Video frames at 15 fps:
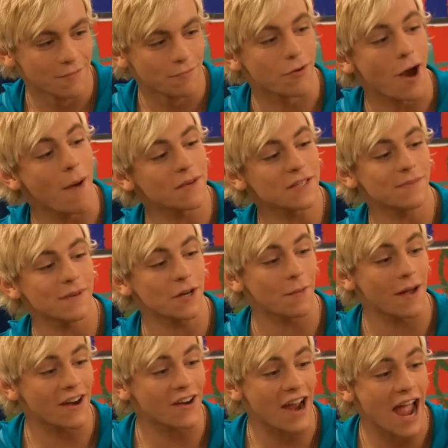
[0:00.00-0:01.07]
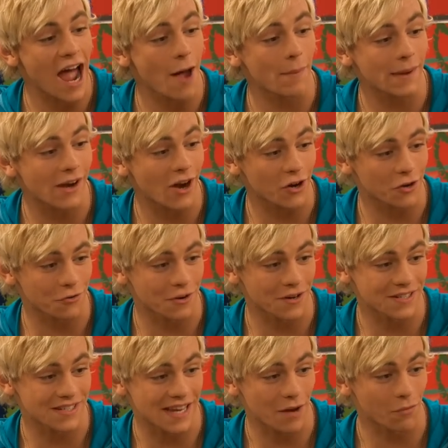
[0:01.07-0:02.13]
Promise me no matter how big our
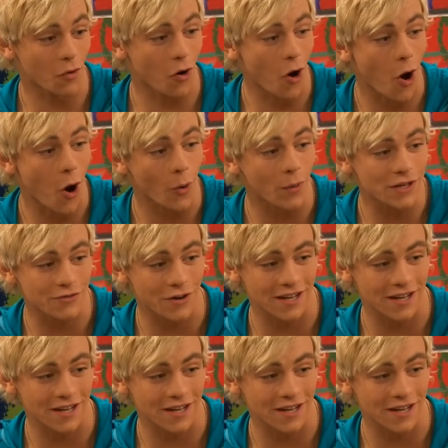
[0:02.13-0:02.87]
careers get, we'll always